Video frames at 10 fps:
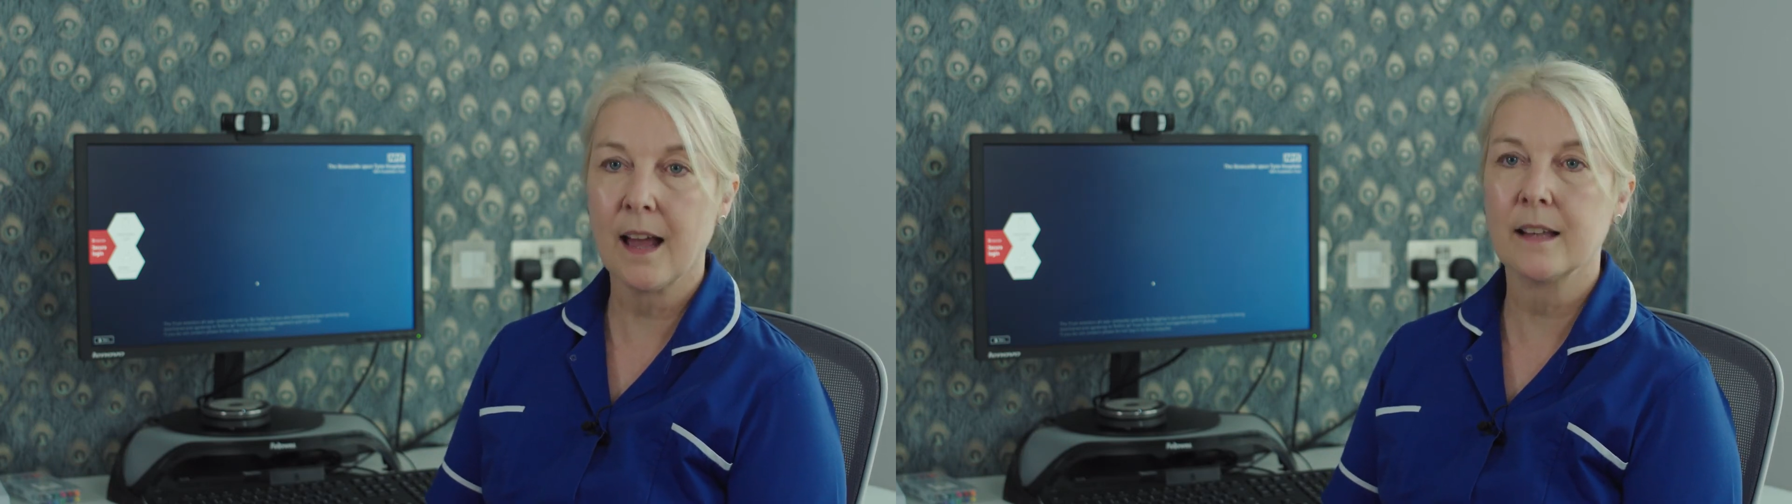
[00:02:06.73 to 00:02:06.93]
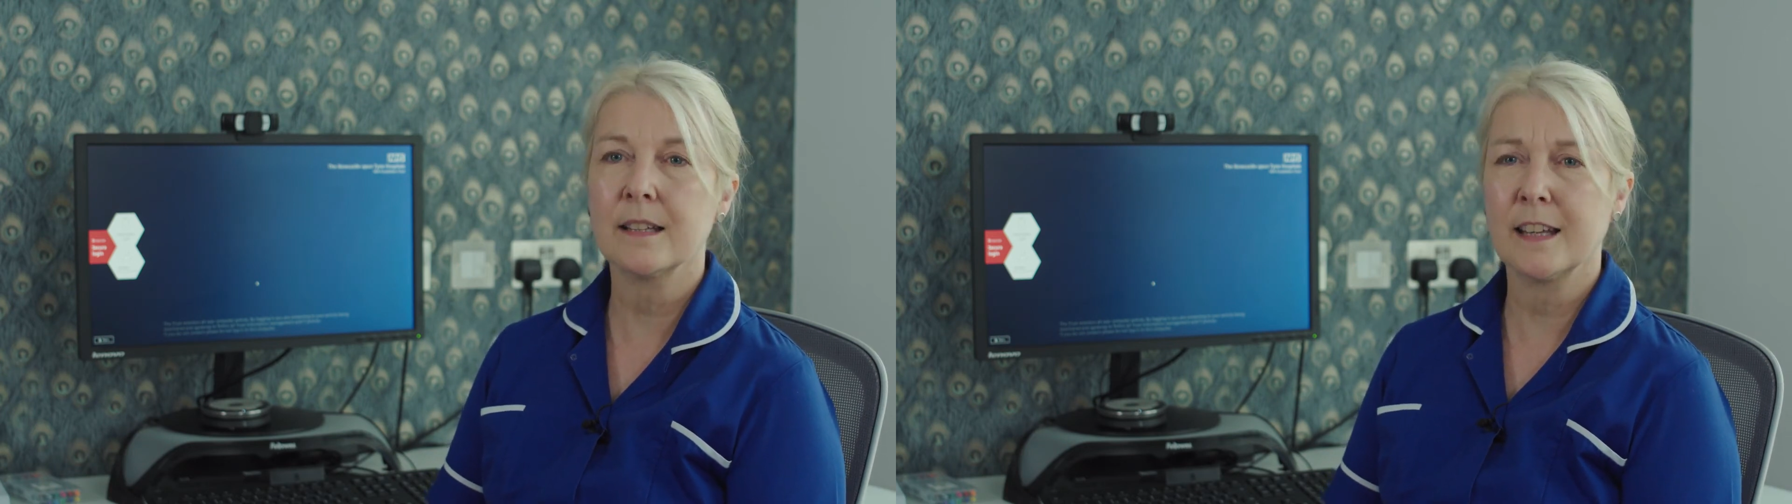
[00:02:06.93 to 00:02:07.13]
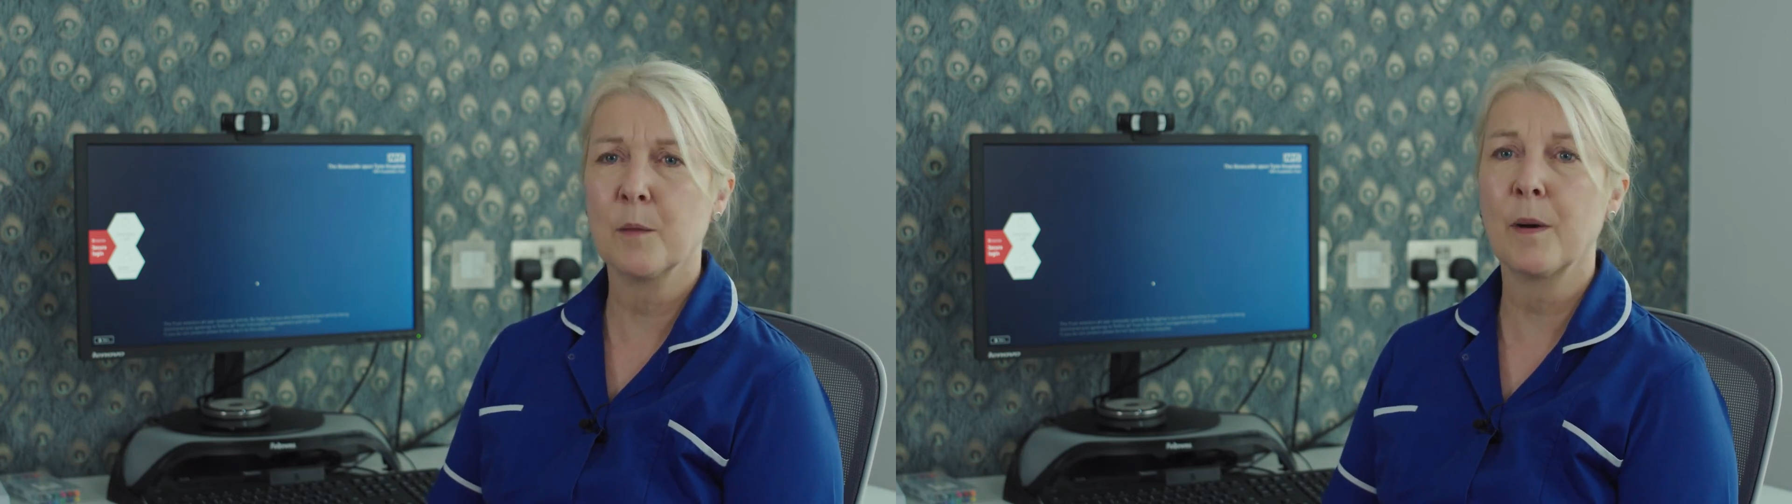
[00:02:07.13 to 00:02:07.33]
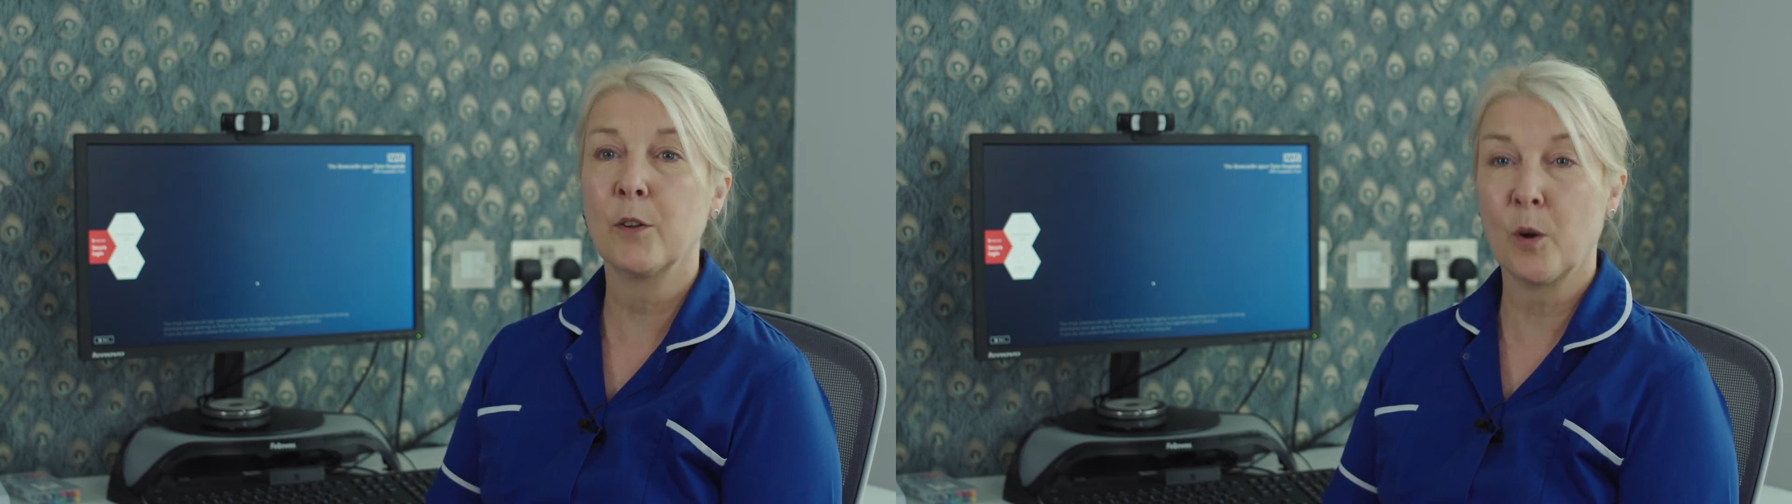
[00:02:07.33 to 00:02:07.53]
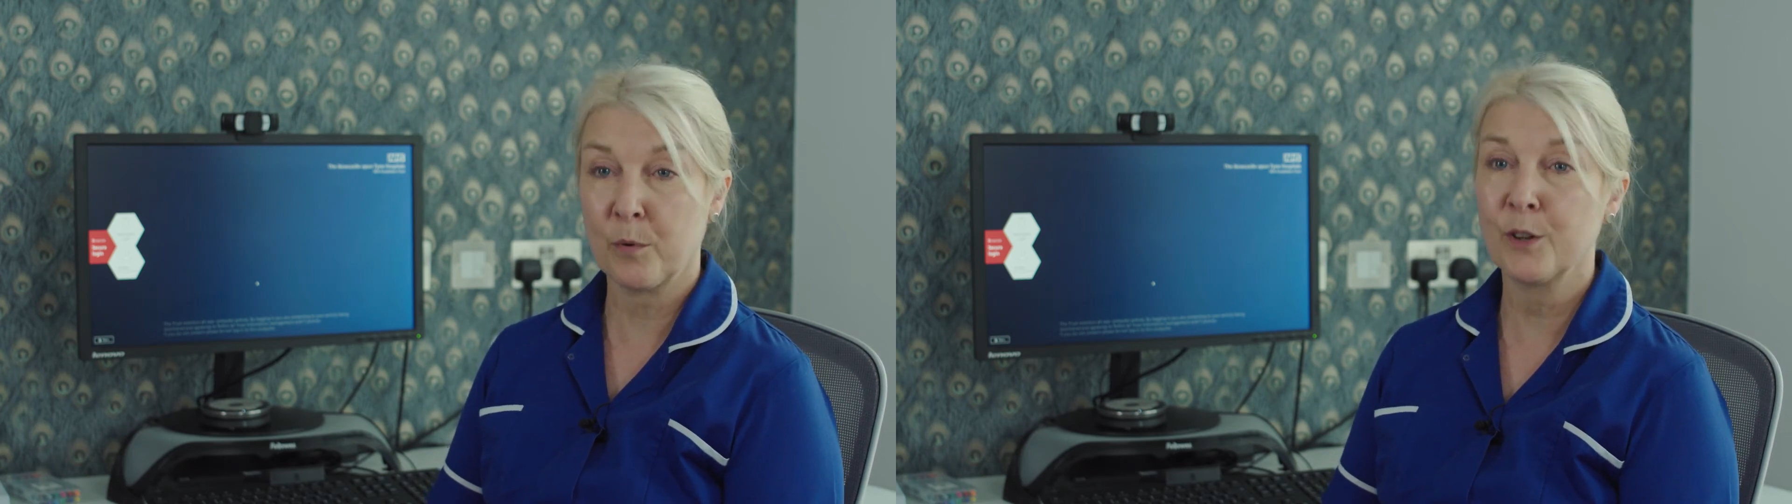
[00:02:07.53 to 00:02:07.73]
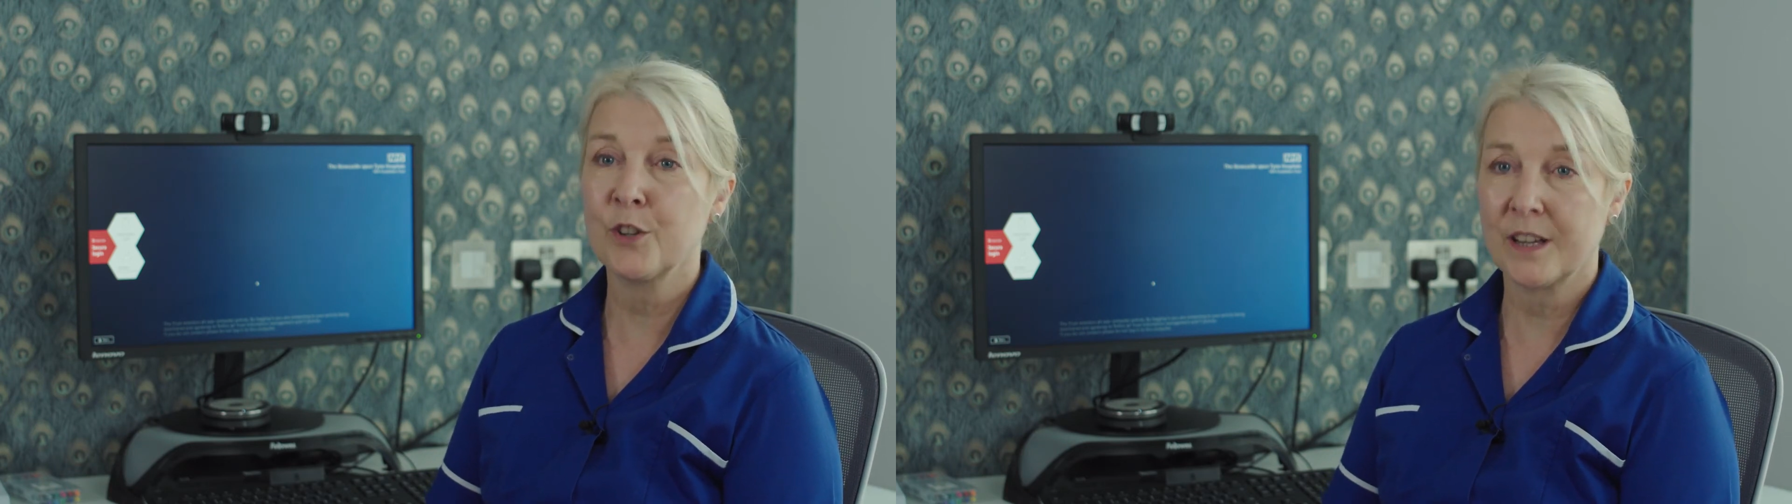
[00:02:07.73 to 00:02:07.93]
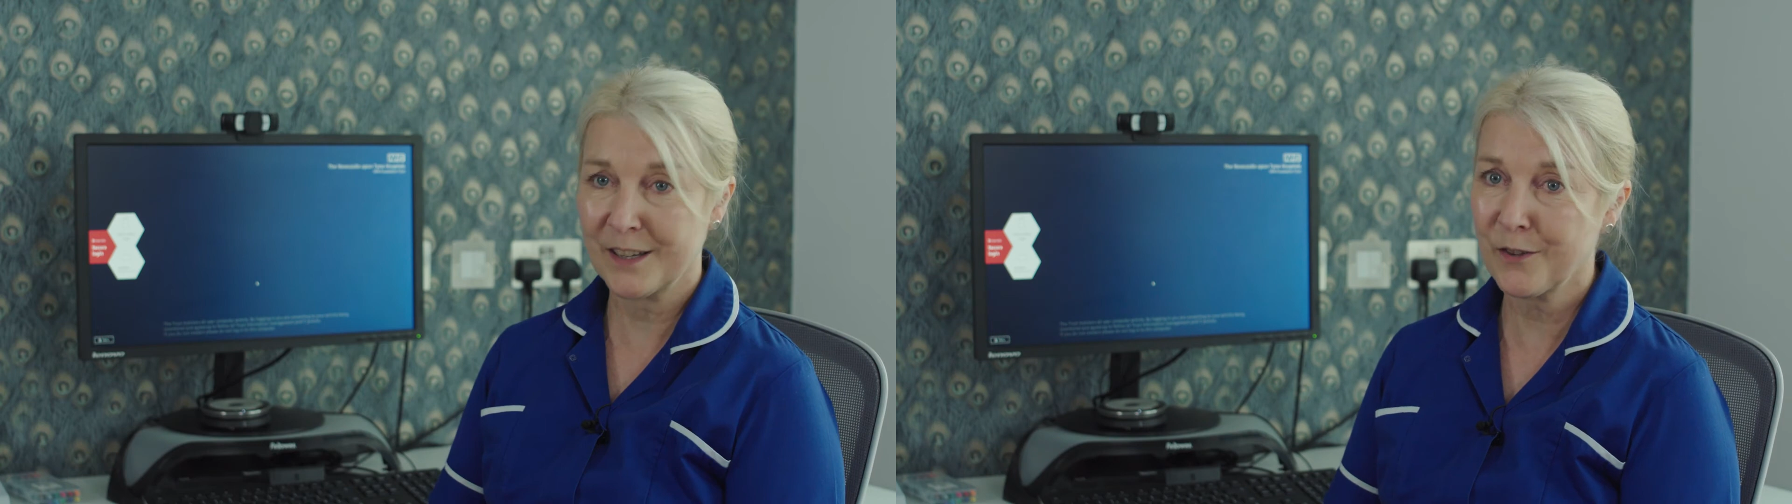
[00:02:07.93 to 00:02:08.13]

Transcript: and to think about your project